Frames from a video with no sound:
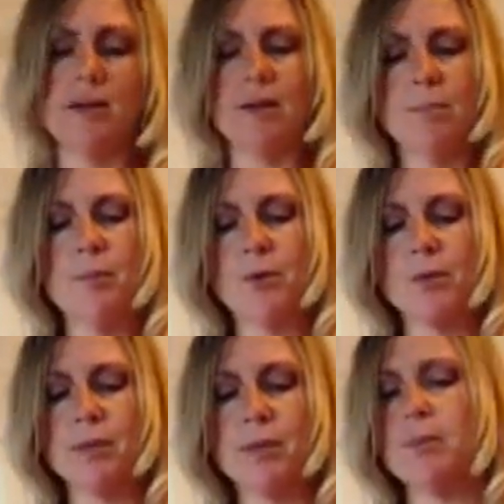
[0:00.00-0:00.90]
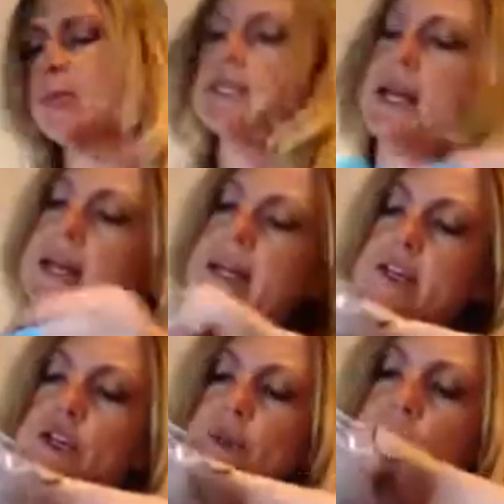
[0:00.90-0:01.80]
think most people say
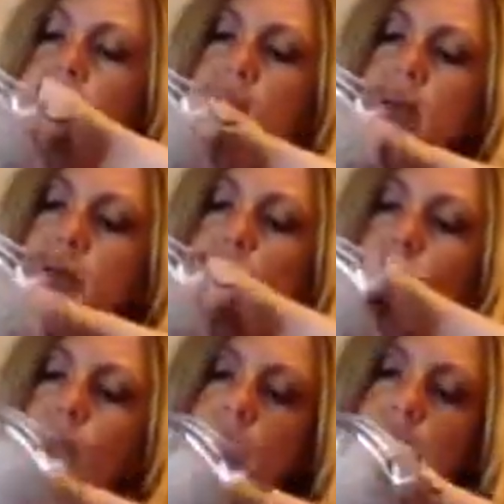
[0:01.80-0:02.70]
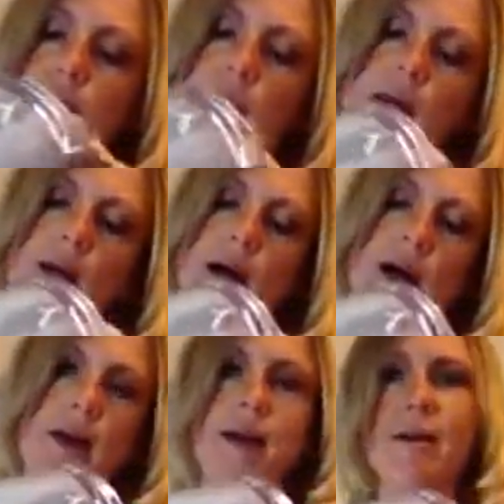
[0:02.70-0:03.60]
it should be good up to a week.
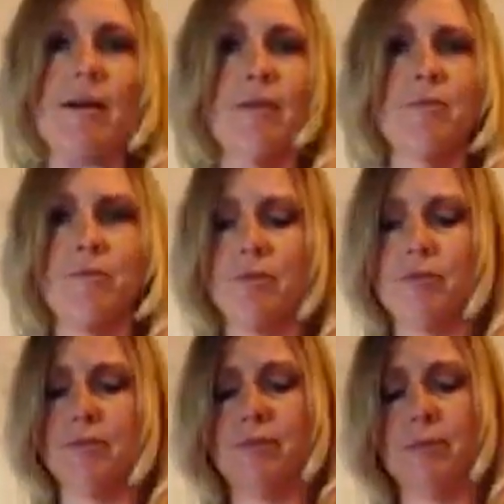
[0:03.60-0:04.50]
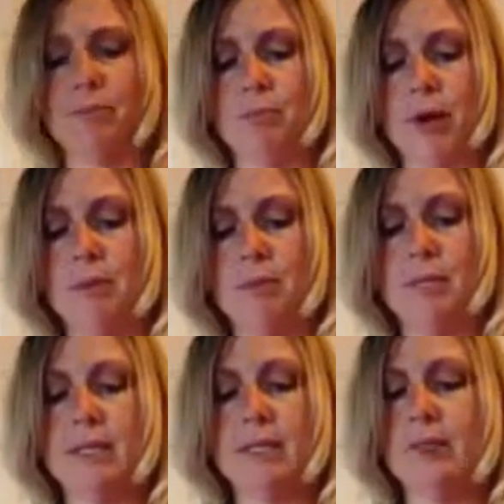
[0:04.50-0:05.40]
I have
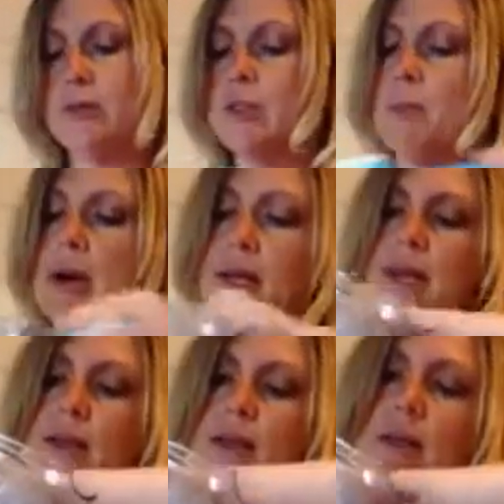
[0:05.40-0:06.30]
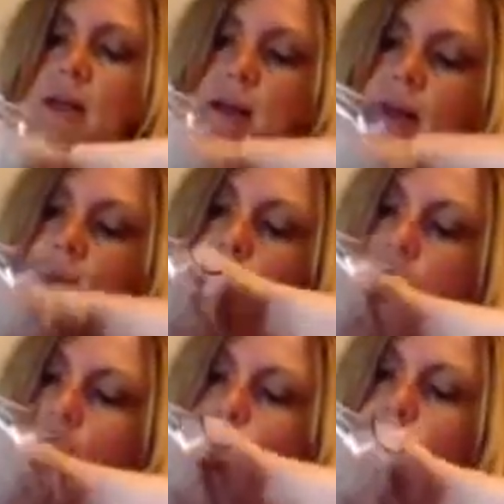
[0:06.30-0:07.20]
probably used mine up
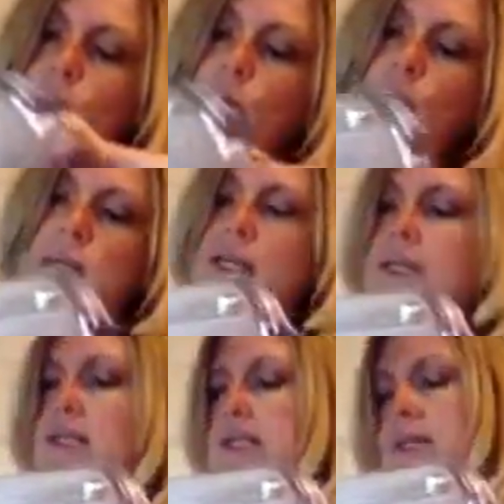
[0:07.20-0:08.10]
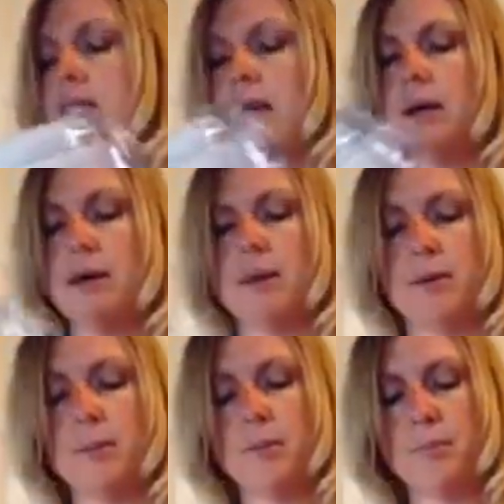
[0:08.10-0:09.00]
to 2 weeks,
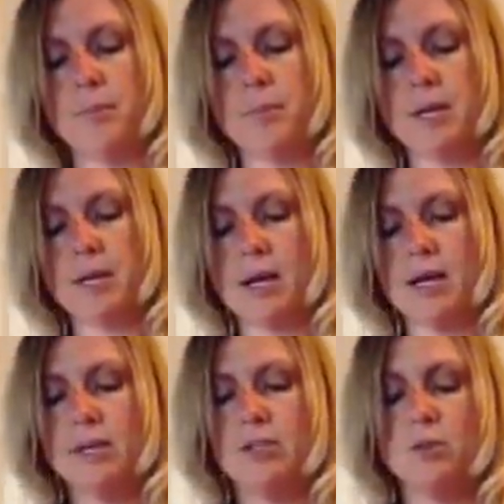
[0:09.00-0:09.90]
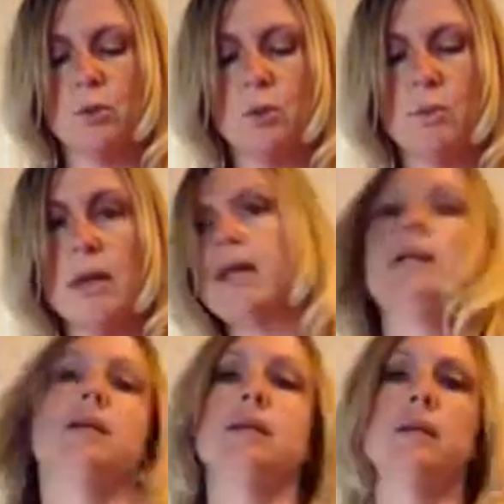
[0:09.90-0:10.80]
but I store mine
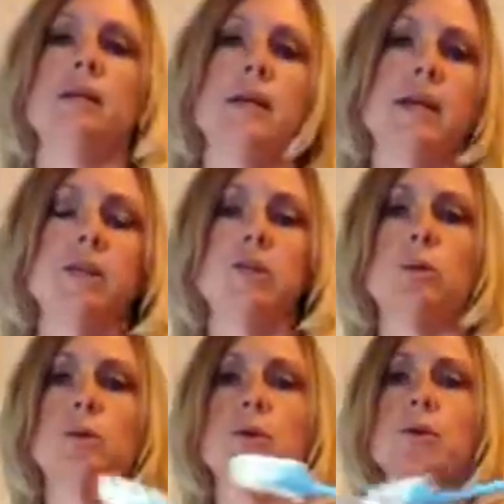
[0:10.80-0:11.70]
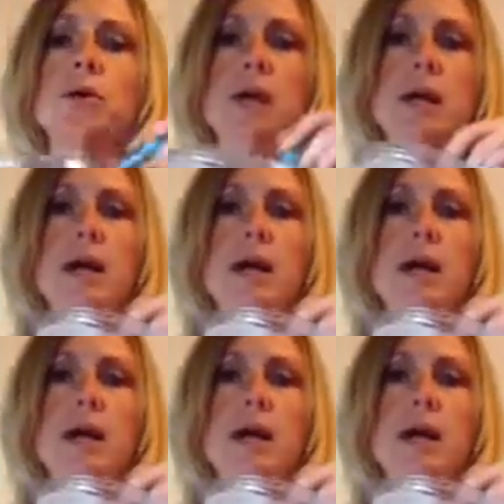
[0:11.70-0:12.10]
in a super